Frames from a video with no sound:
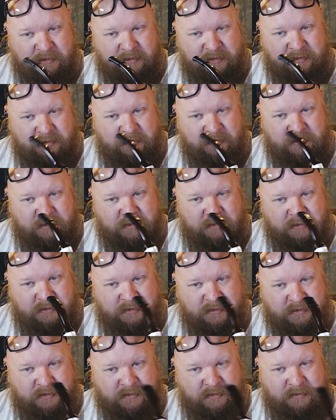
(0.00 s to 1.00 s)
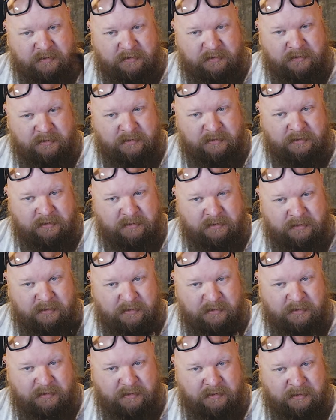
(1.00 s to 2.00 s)
So
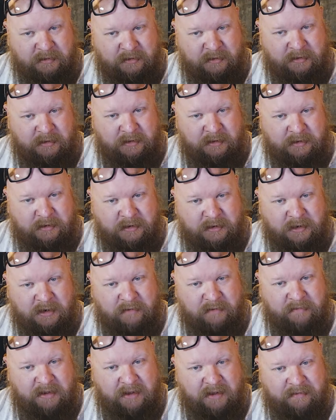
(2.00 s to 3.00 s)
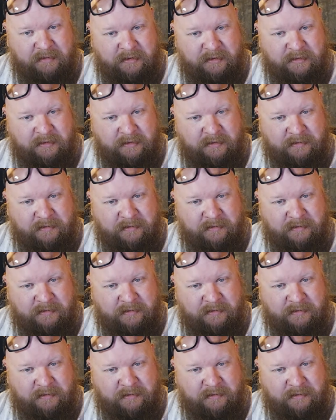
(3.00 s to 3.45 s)
it's got a mammoth